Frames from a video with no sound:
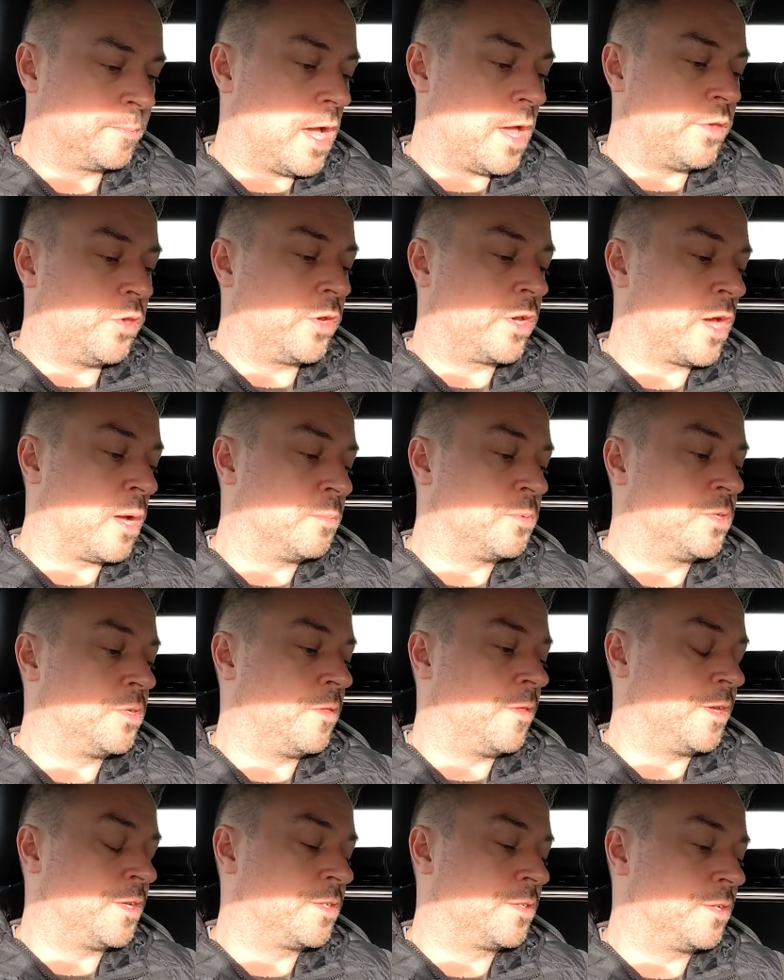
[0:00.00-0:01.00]
and you come to
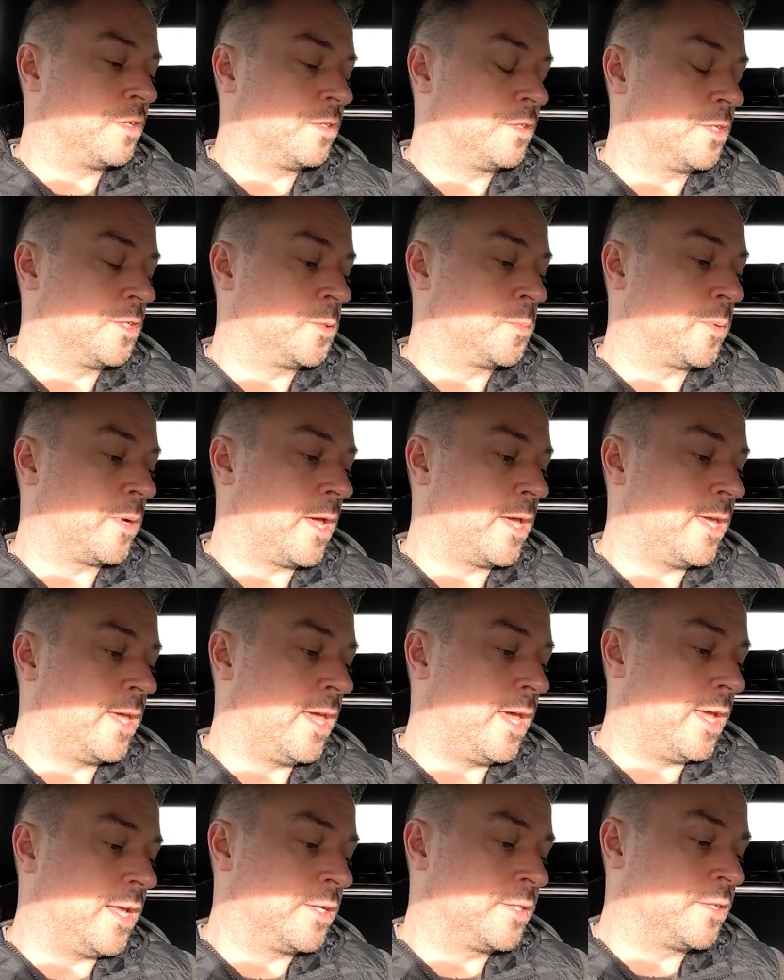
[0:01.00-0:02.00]
this display
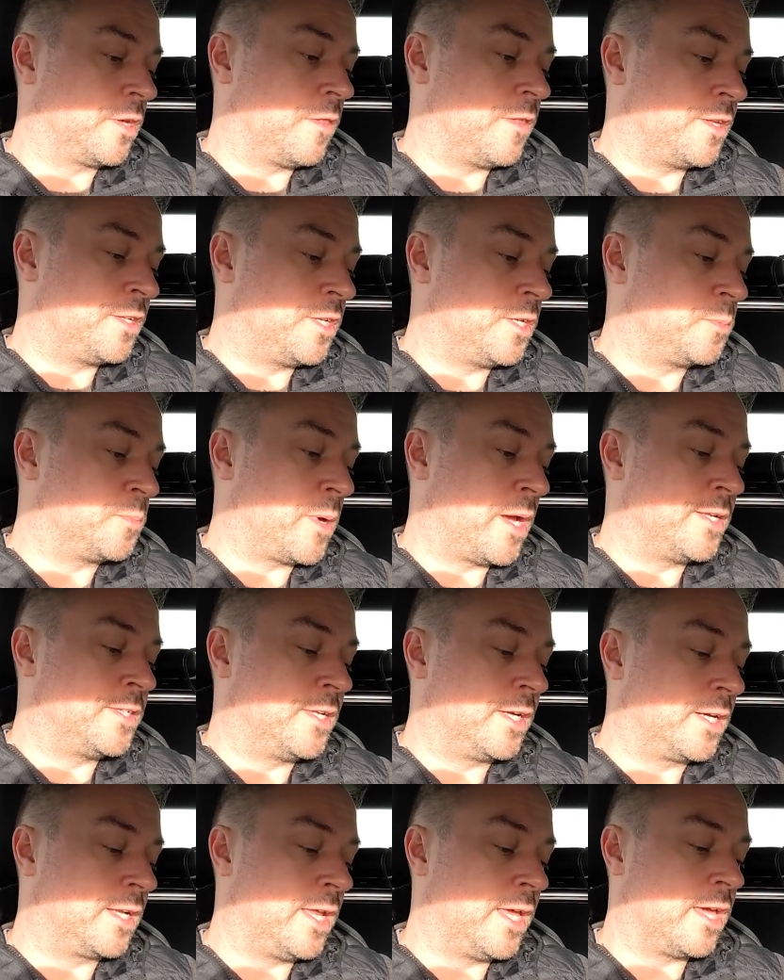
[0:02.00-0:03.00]
here. So this is
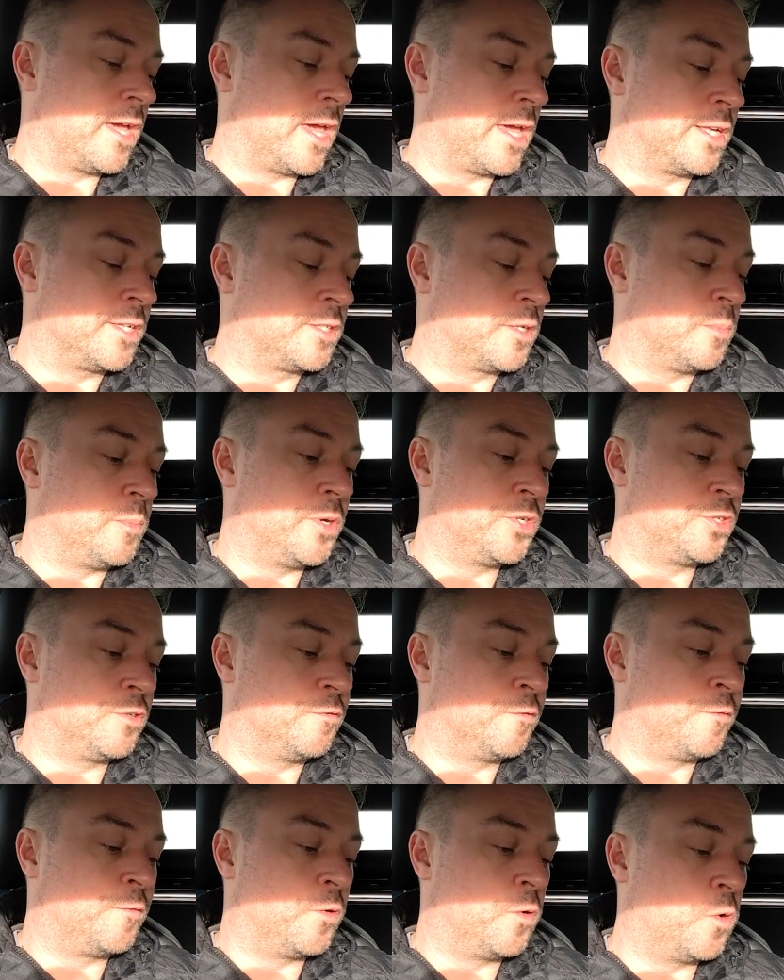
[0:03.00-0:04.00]
basically a submission
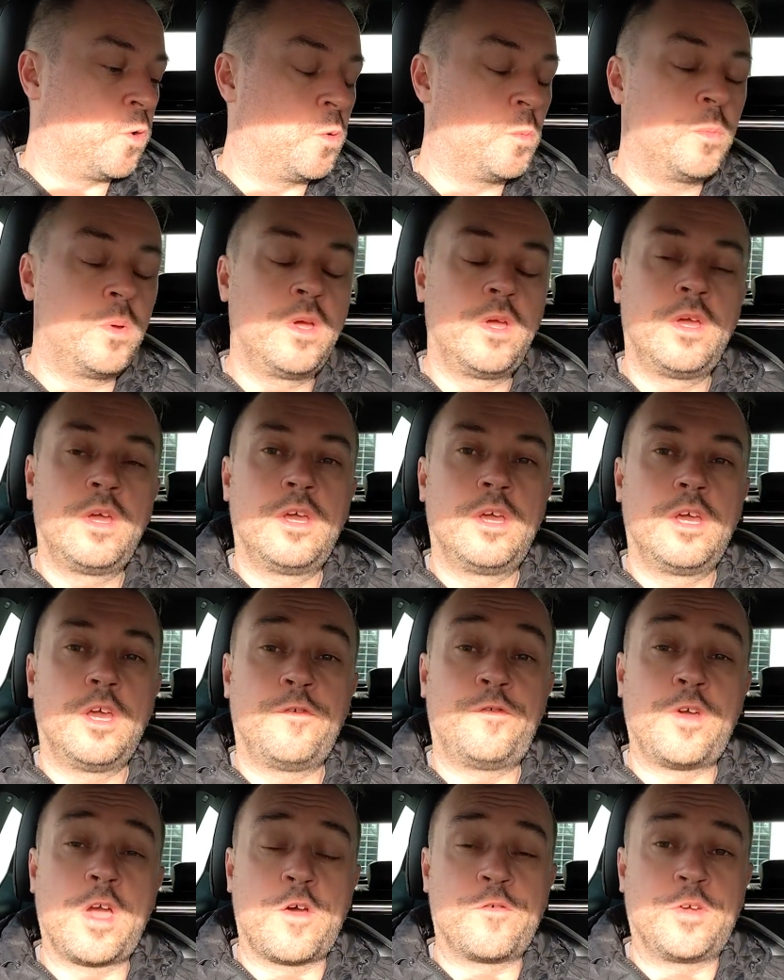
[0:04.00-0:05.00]
form.
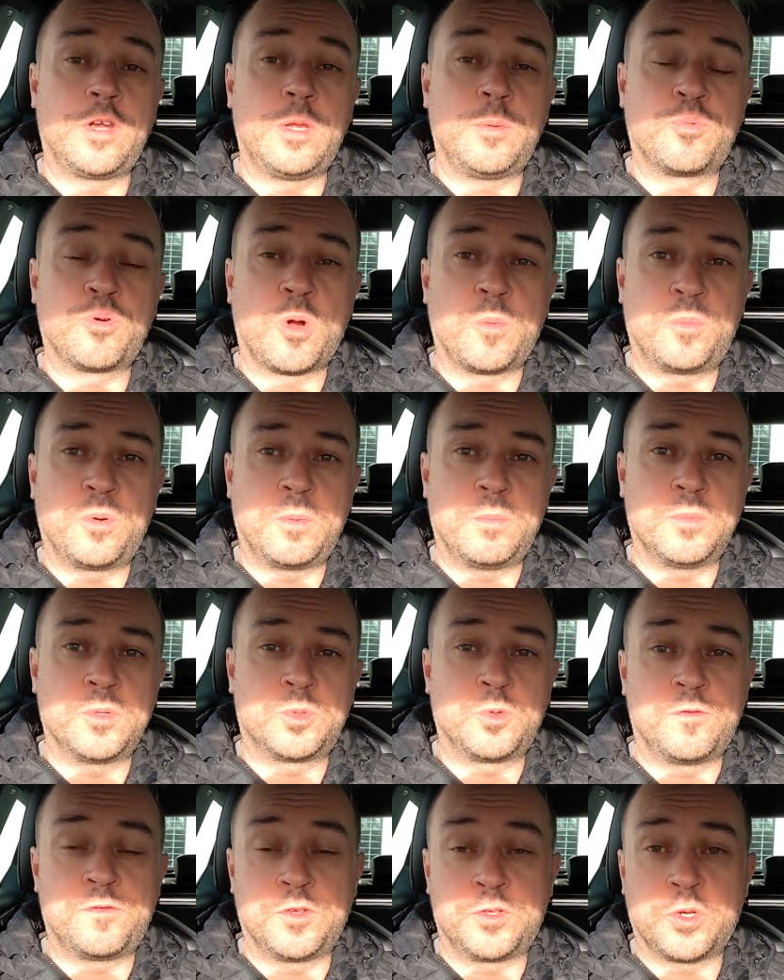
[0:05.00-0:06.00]
If you have any problems
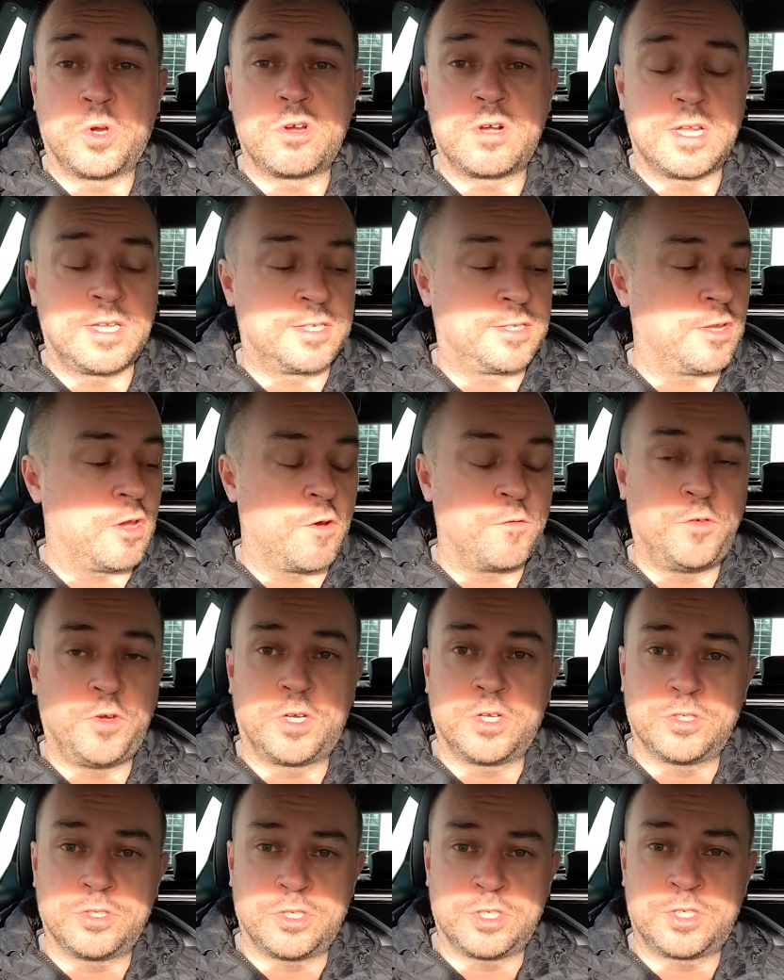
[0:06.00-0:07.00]
with the dongle itself, you
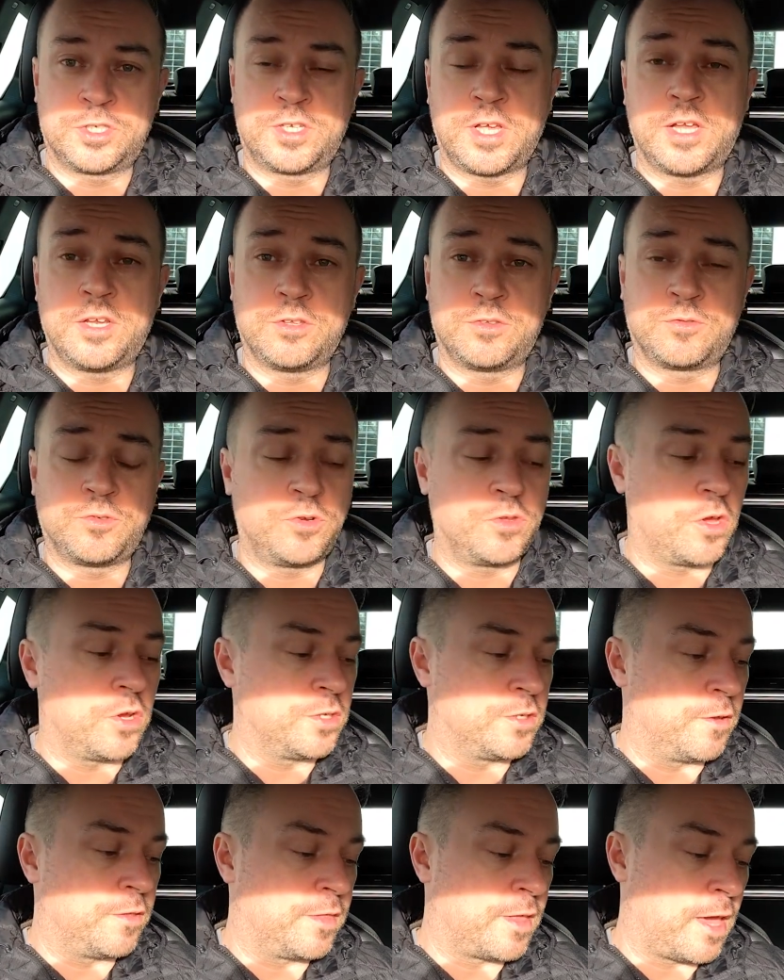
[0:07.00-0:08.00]
can just send through
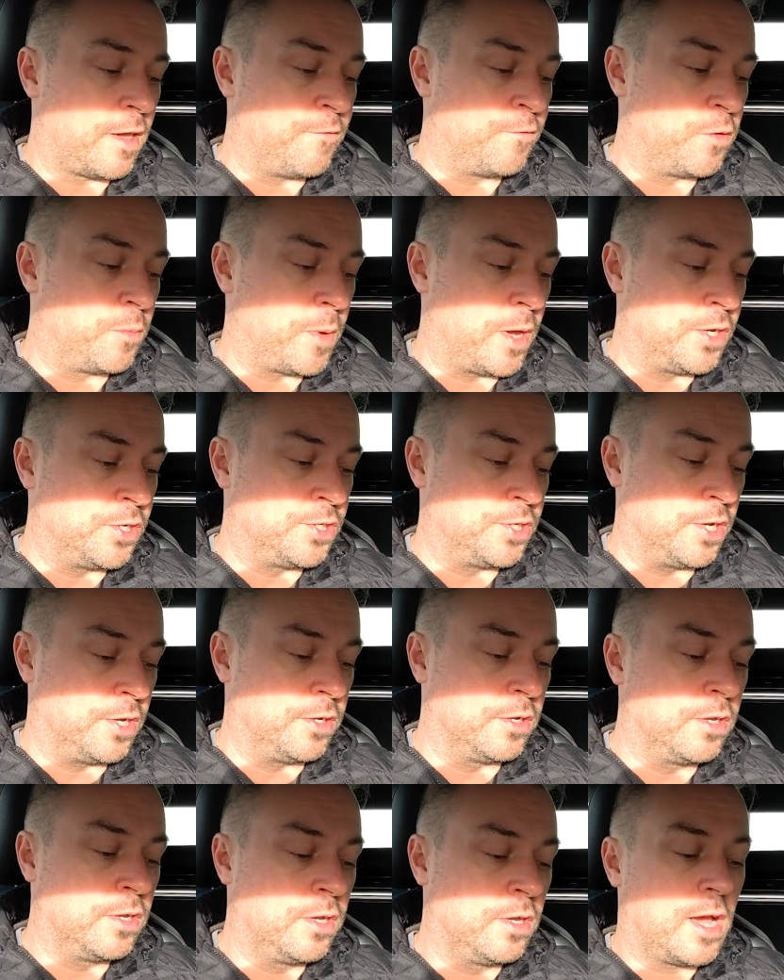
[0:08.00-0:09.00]
that
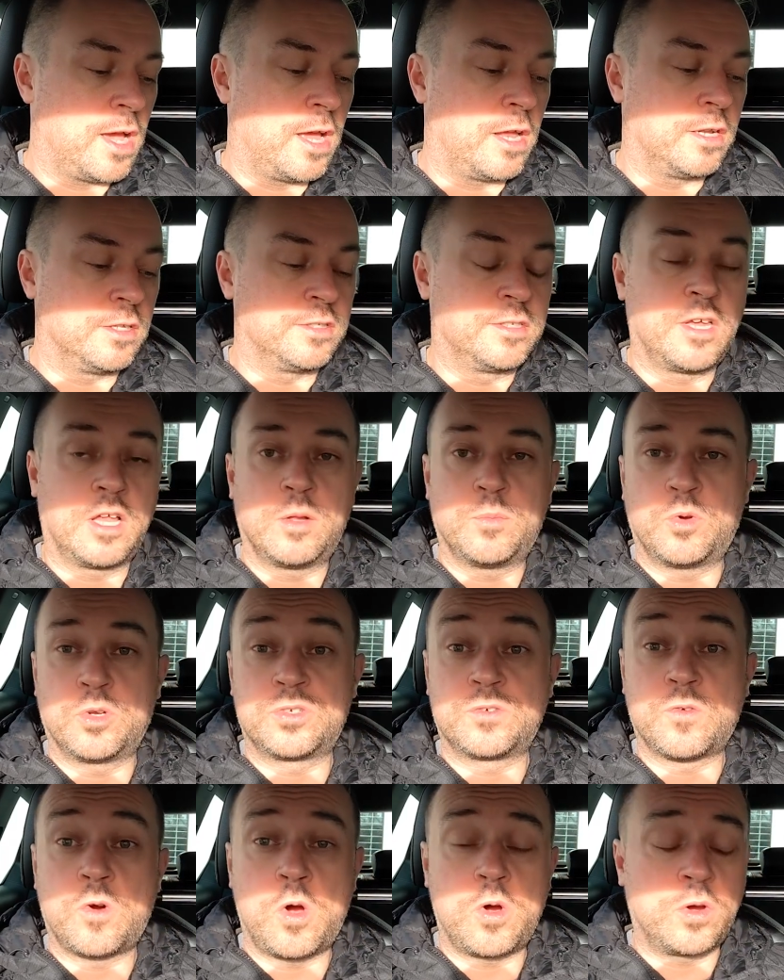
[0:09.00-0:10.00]
information and tell them
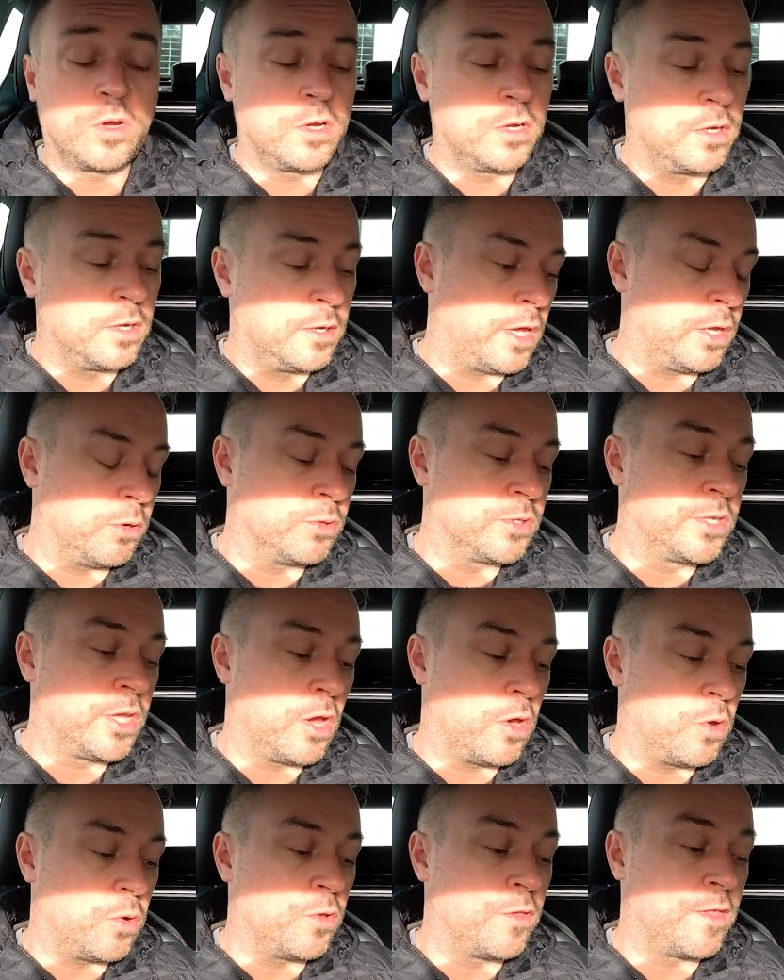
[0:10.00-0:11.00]
what's wrong. It will
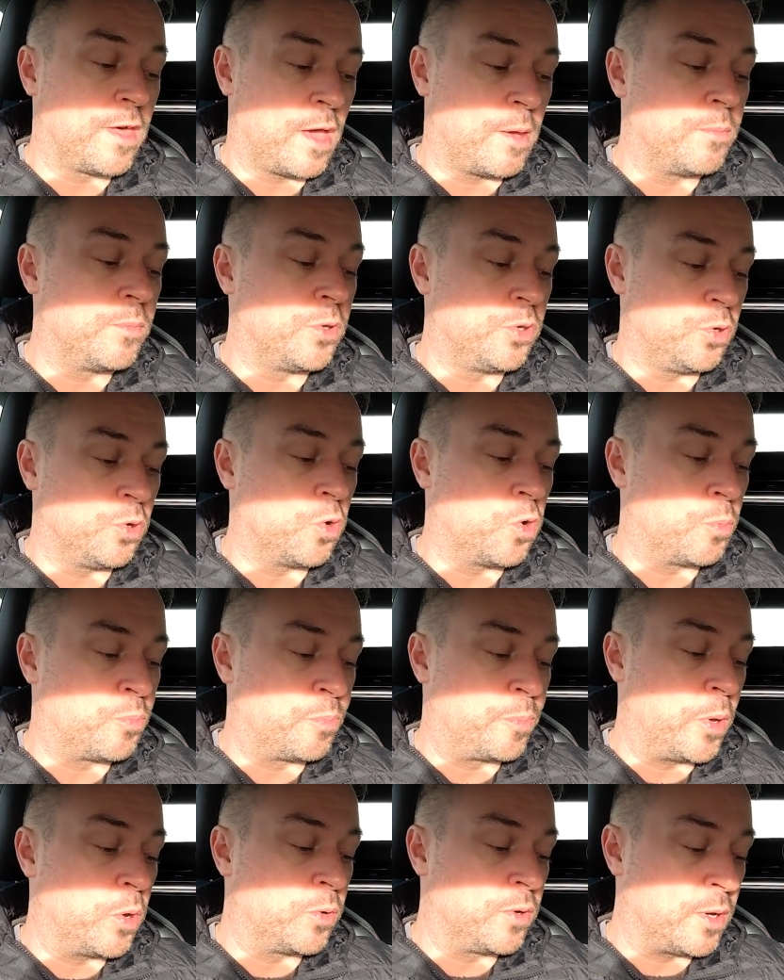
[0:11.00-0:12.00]
tell them your
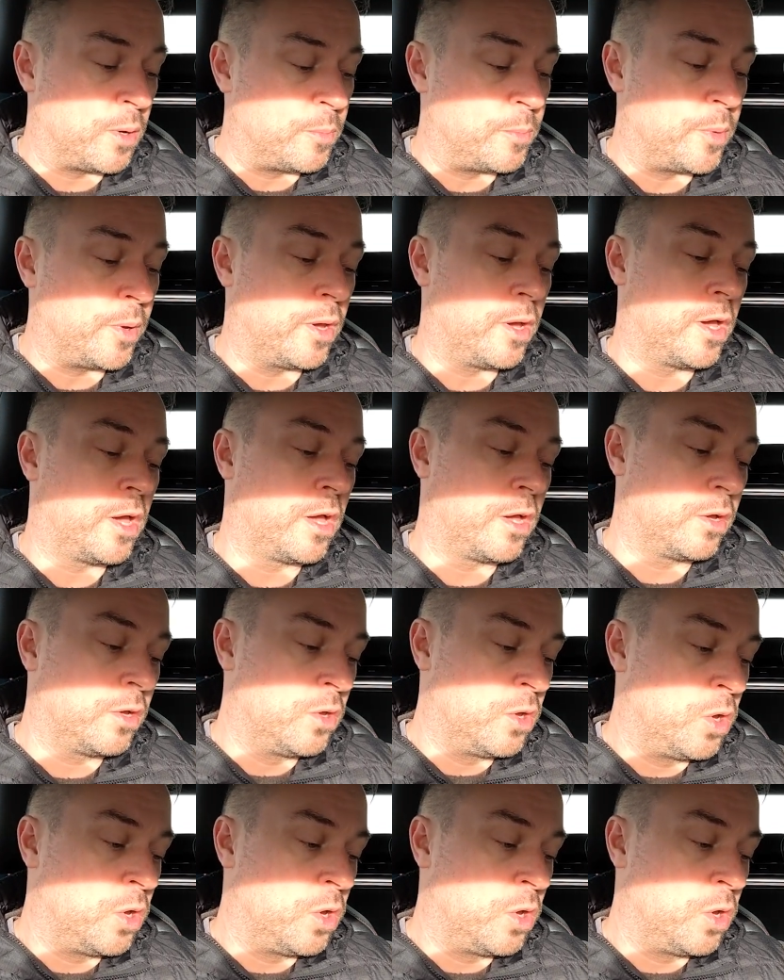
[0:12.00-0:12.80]
build number,